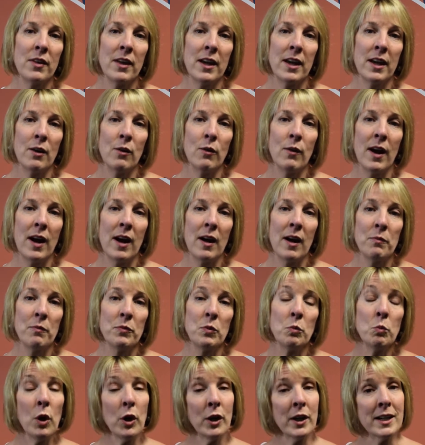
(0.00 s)
their
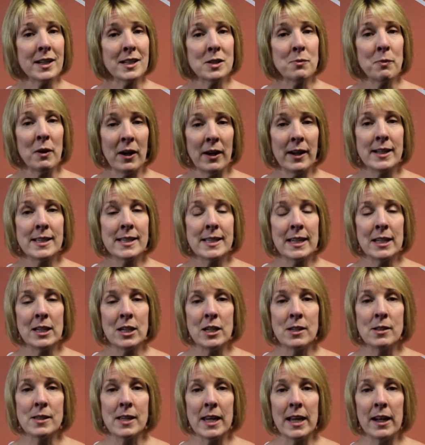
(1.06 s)
work experience in
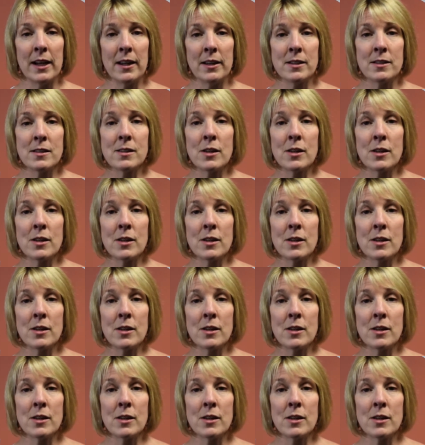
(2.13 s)
New Zealand.